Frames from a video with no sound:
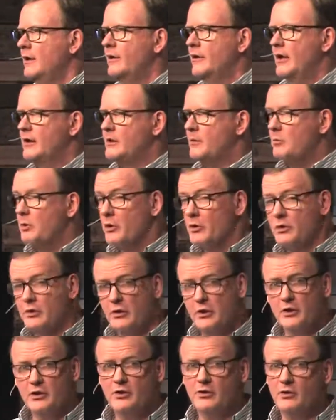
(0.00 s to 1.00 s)
It's a person
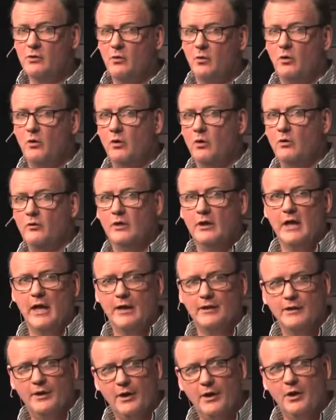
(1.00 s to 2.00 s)
at school that I
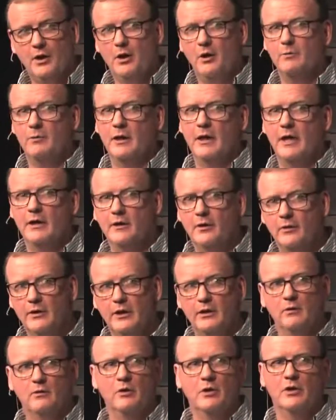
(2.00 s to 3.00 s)
know, but I know they
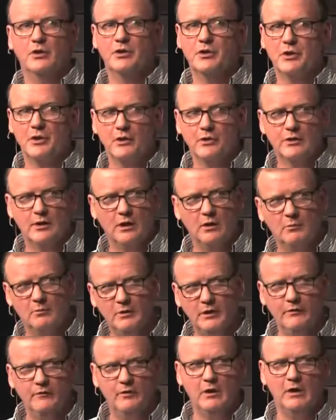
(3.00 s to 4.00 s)
don't go to church, they don't
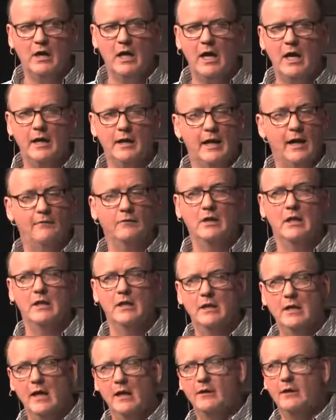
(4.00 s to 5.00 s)
believe in God. I've done
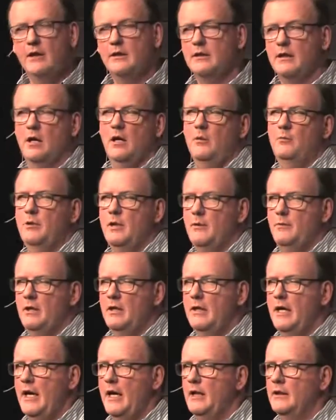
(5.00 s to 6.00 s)
nothing to help them in
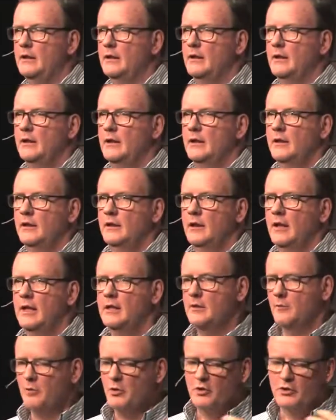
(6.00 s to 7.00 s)
that. It's
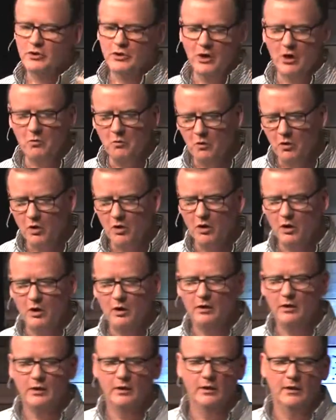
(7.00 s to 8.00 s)
a person at
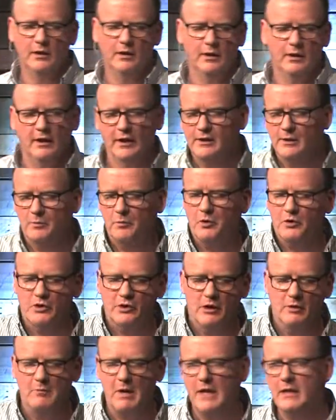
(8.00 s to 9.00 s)
work, it's a person
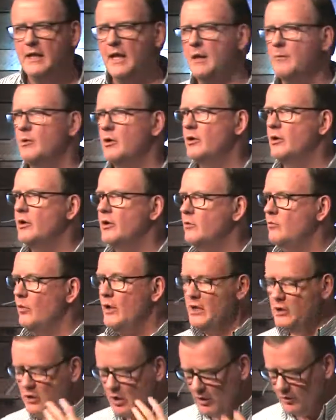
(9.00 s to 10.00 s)
in my neighborhood. We
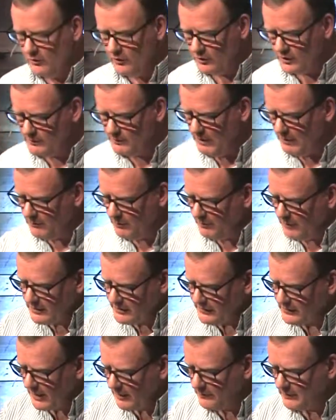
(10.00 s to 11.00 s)
know those people, but
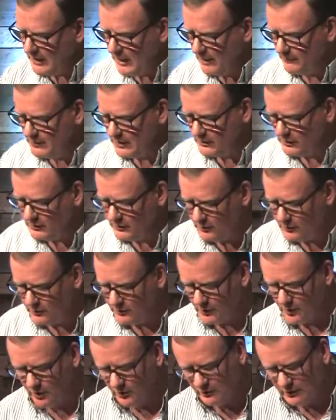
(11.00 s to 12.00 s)
sometimes it's due to
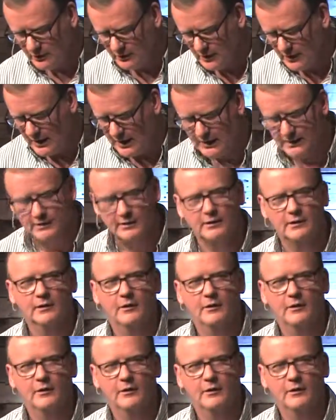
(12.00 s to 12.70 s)
our own neglect.